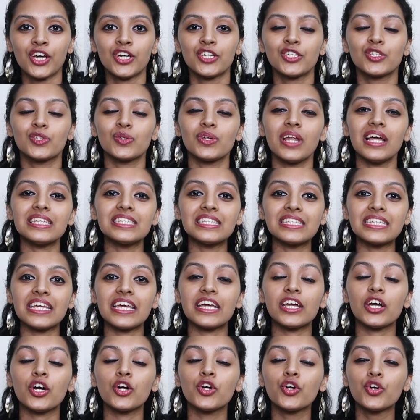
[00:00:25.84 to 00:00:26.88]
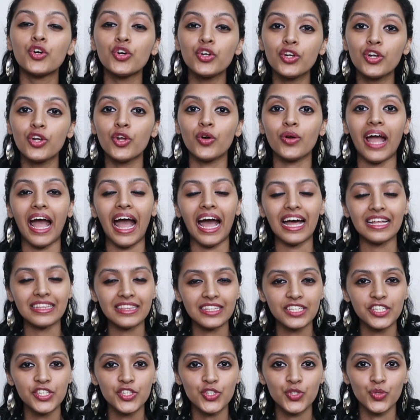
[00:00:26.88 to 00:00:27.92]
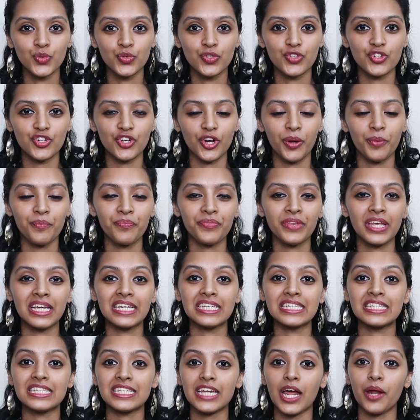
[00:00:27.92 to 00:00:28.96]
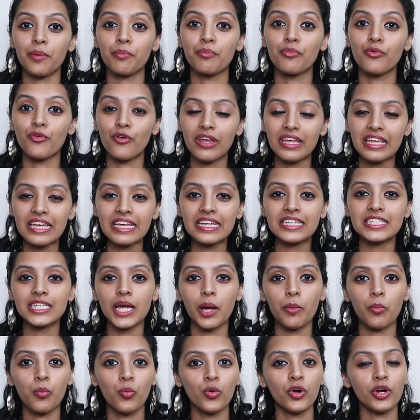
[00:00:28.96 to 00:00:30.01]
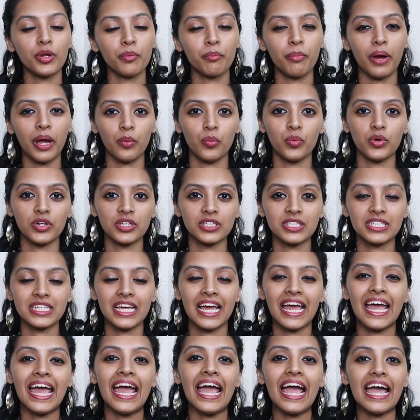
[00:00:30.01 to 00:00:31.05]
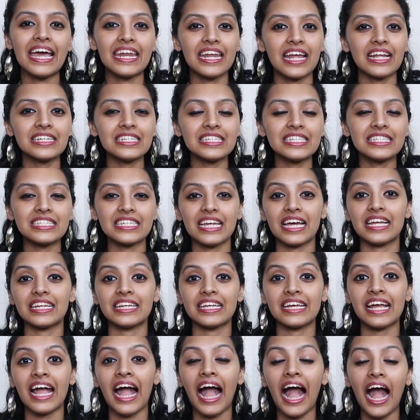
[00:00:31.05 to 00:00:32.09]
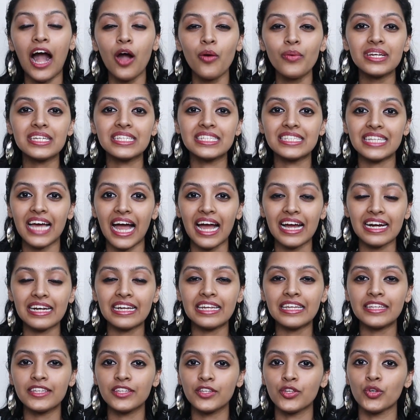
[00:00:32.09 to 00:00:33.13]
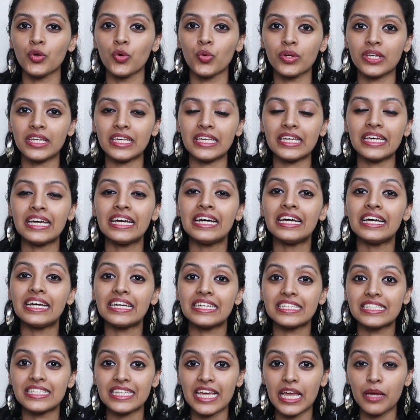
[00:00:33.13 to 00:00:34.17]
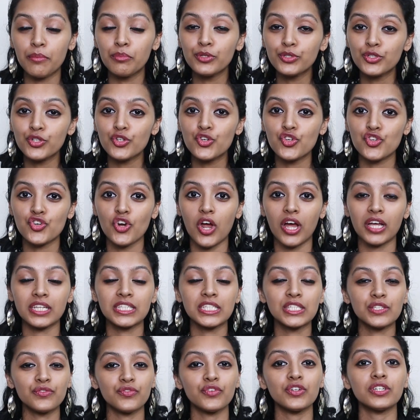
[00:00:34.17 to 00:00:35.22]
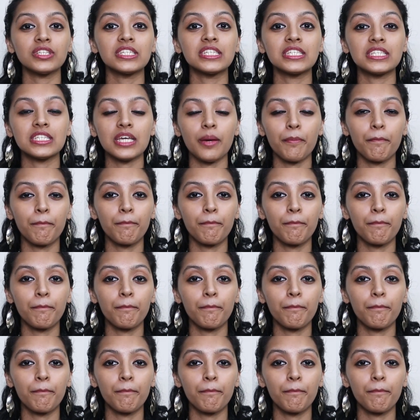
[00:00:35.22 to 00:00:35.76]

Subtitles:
So let's take a good look at this sutra, start breaking it up word by word and understanding how exactly the yogi is able to transfer this